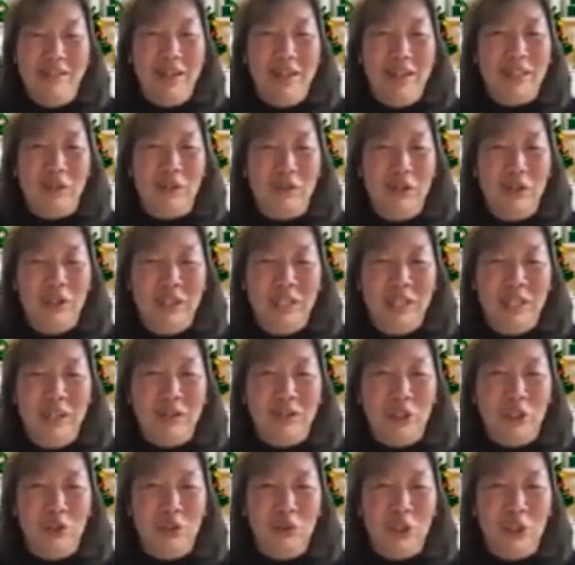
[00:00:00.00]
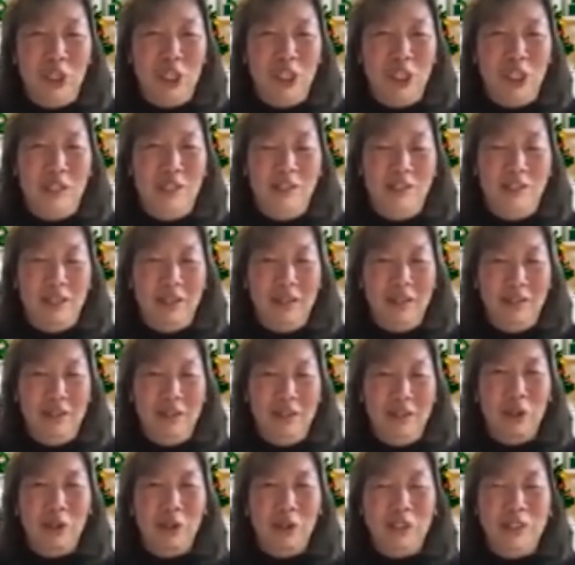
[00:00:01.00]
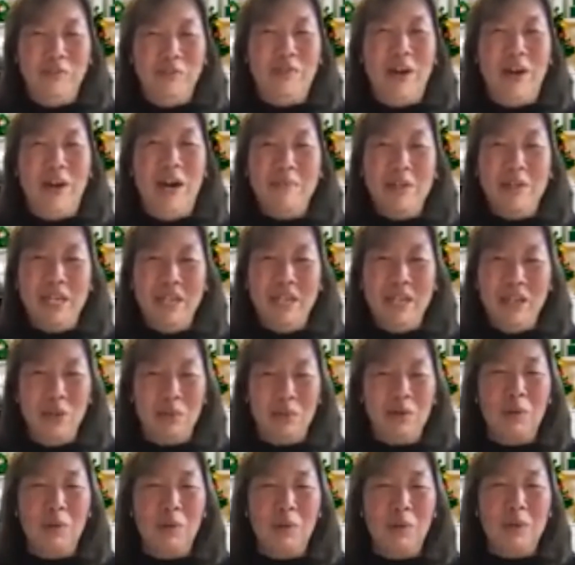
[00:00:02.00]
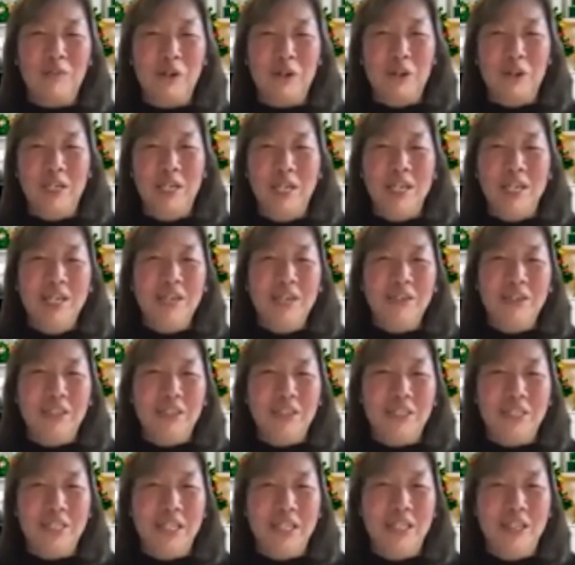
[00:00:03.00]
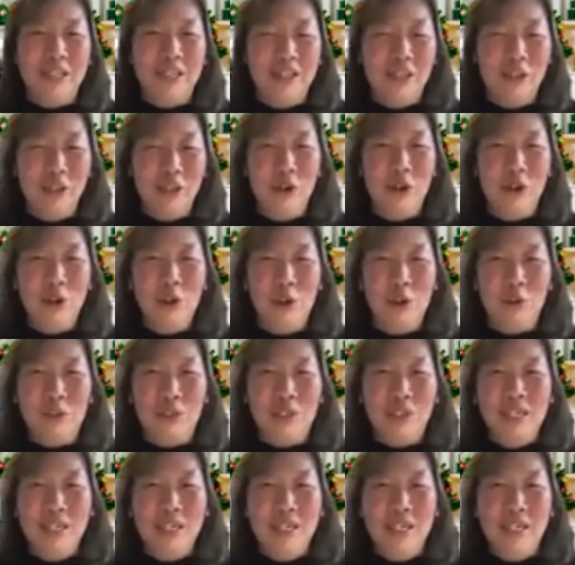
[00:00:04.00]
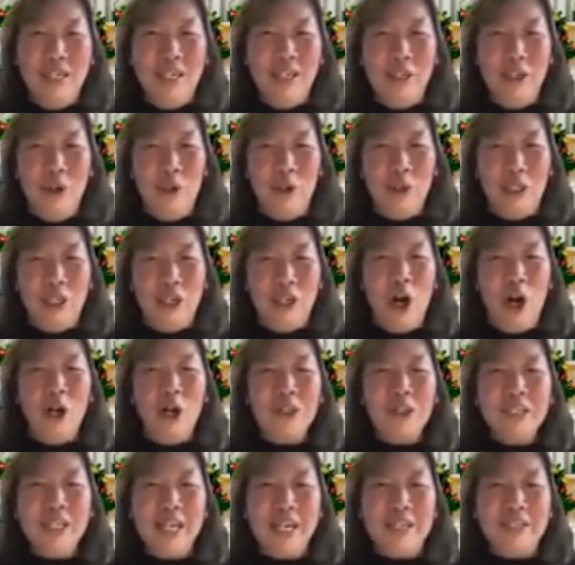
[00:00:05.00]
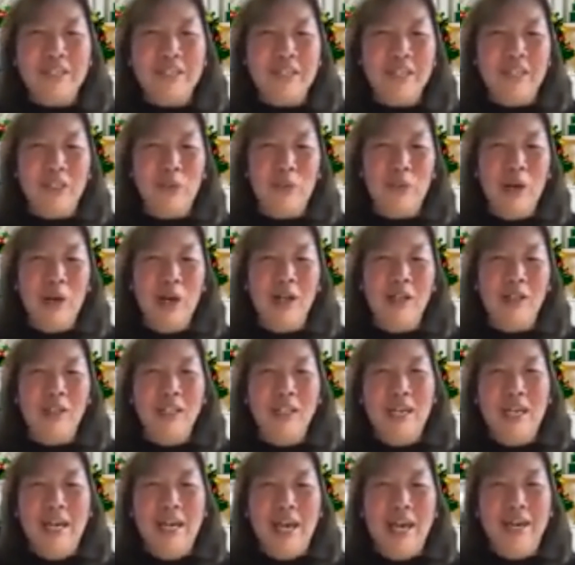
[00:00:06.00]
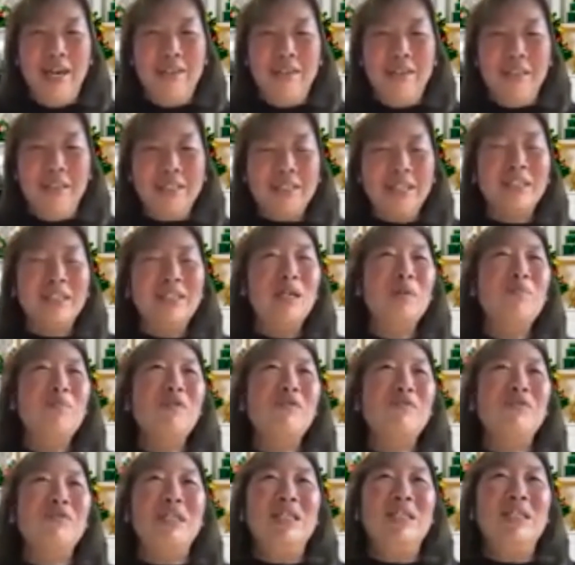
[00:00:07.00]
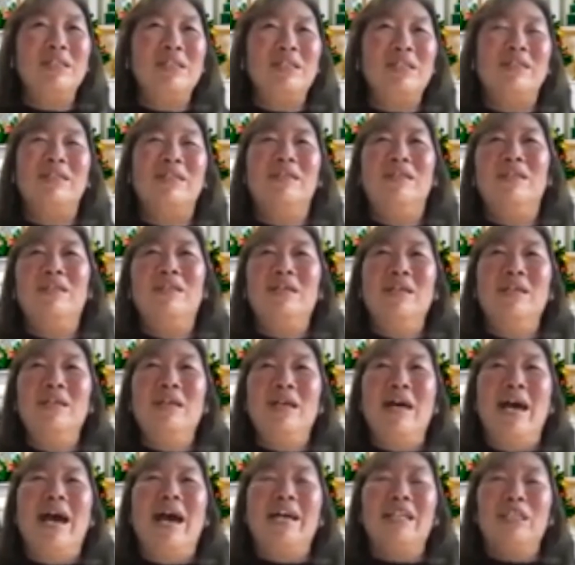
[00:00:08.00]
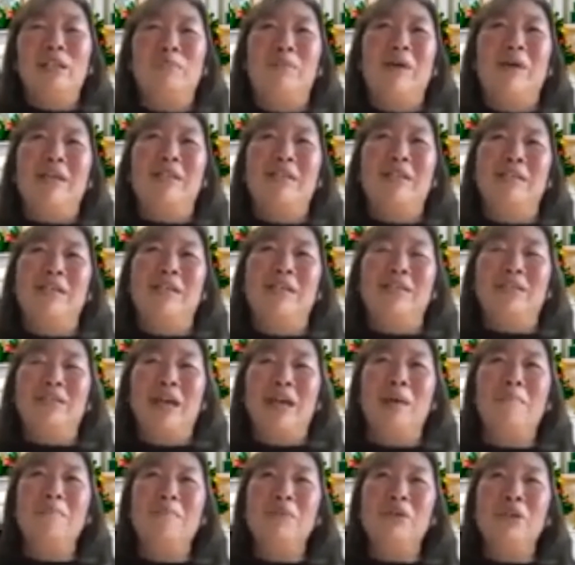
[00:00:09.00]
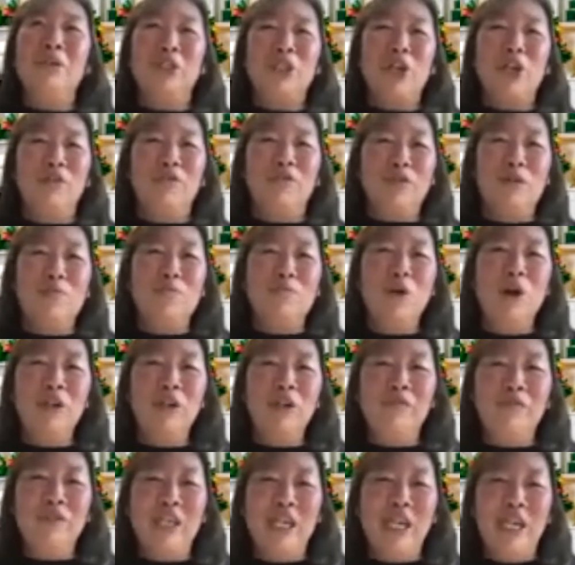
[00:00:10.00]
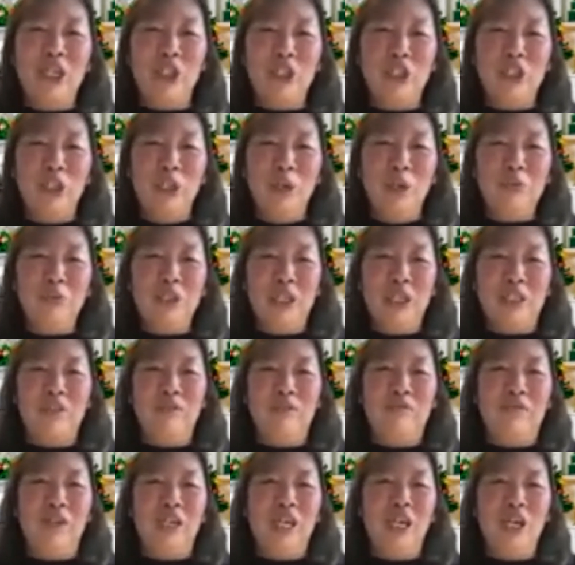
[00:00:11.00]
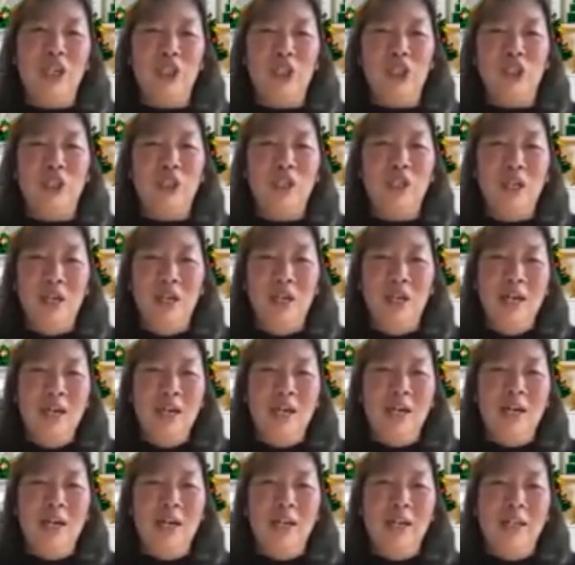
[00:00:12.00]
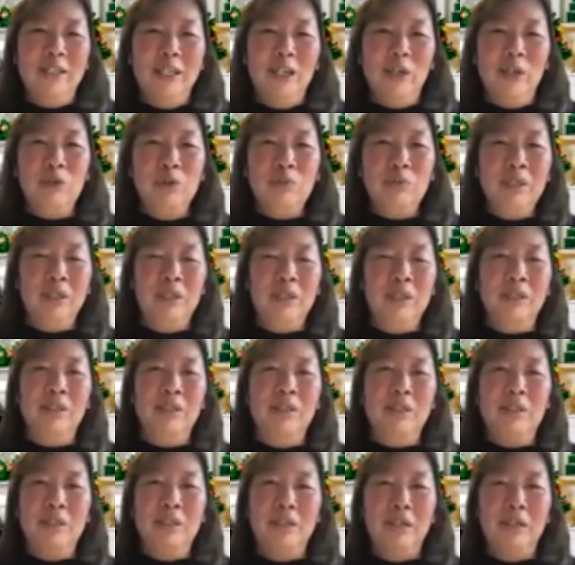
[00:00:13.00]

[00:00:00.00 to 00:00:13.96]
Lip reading: It's a real enough situation. Don't crucify me. You probably have heard this in your own context as well. And these are some of these aspects, examples of commodification, objectification that women